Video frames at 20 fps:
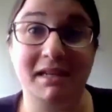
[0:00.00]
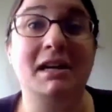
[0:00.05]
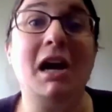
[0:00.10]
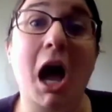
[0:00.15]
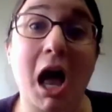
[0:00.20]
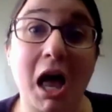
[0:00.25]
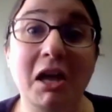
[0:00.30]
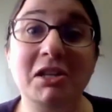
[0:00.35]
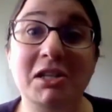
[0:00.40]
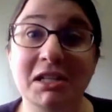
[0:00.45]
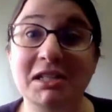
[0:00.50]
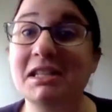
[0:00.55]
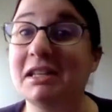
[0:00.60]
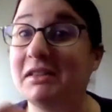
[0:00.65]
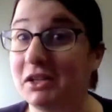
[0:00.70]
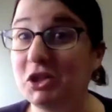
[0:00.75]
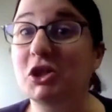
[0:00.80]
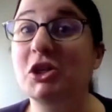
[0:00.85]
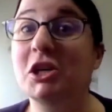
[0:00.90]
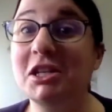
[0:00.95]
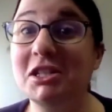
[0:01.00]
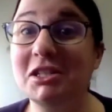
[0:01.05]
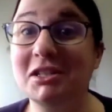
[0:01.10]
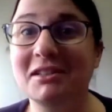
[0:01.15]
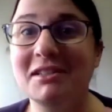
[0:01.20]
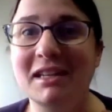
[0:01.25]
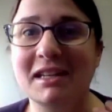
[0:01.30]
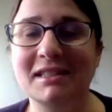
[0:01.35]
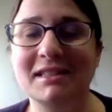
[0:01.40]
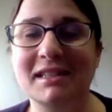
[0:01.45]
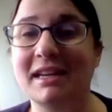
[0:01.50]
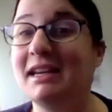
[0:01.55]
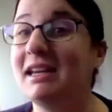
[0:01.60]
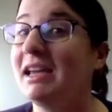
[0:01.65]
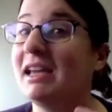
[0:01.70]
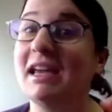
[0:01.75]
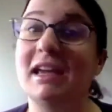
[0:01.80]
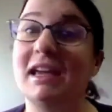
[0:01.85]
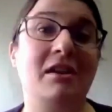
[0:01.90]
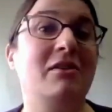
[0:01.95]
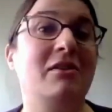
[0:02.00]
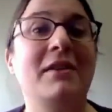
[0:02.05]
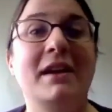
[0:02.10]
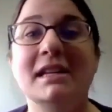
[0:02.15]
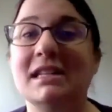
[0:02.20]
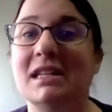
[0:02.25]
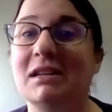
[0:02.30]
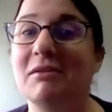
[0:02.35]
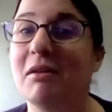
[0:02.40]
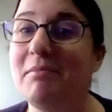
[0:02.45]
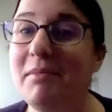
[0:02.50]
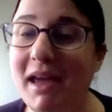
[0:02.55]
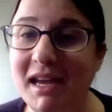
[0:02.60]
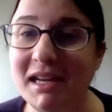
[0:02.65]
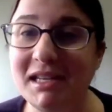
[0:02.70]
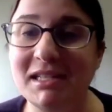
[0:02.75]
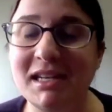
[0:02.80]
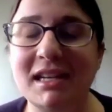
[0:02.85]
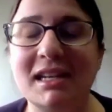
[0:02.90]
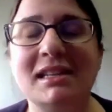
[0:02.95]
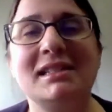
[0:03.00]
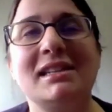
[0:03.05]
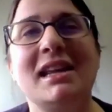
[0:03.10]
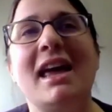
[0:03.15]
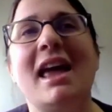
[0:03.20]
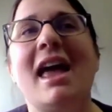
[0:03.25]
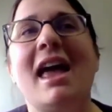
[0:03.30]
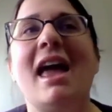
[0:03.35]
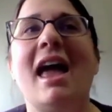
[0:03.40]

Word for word: psychologist in the traditional sense, like interfacing with patients.